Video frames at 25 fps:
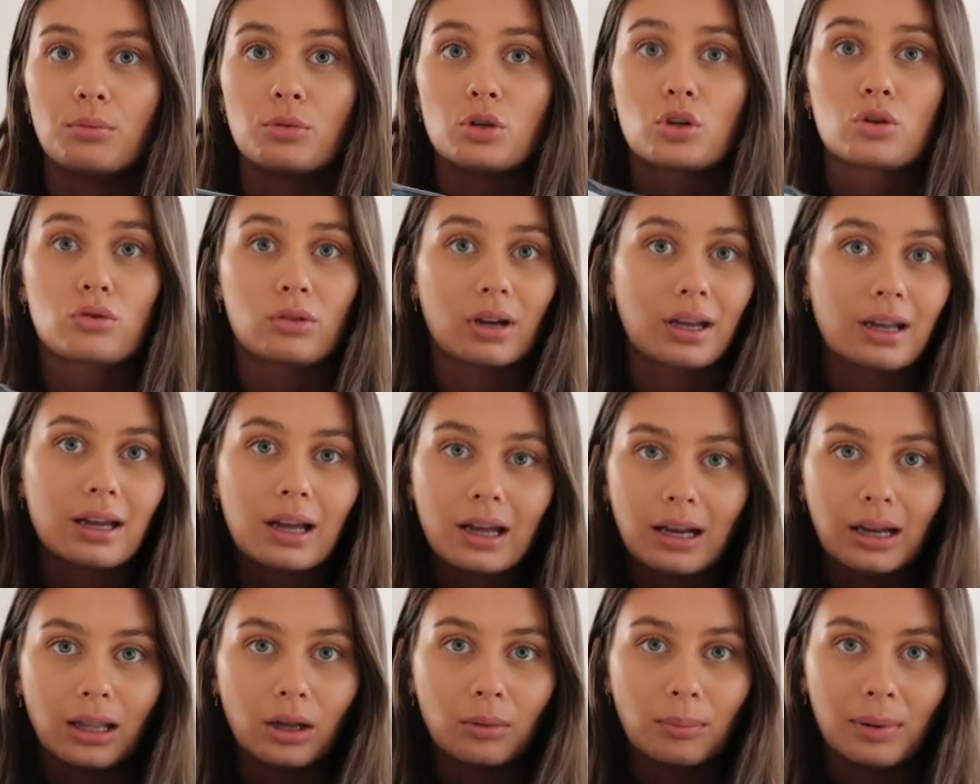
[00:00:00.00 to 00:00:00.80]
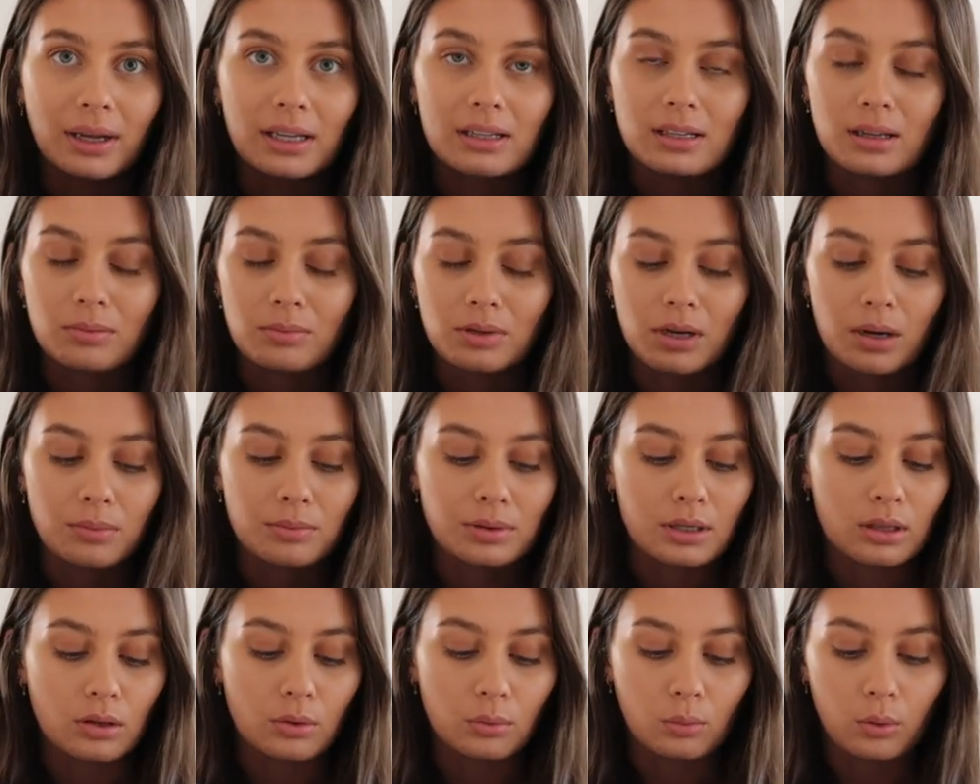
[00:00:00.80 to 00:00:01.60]
shrink a little bit
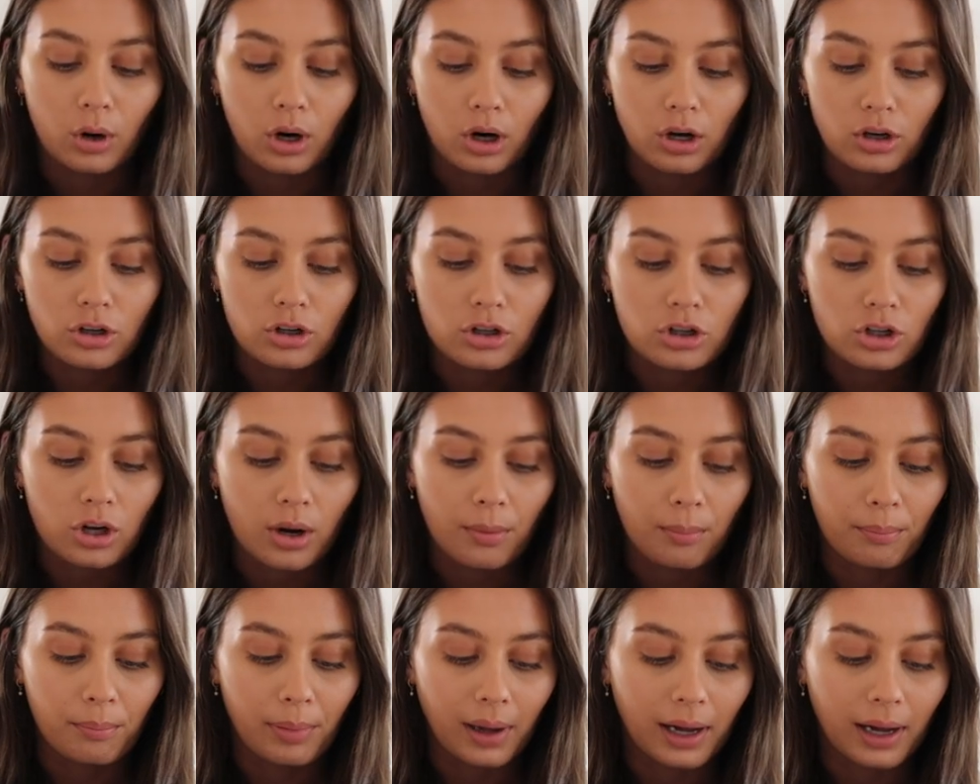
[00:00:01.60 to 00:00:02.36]
sometimes in the wash.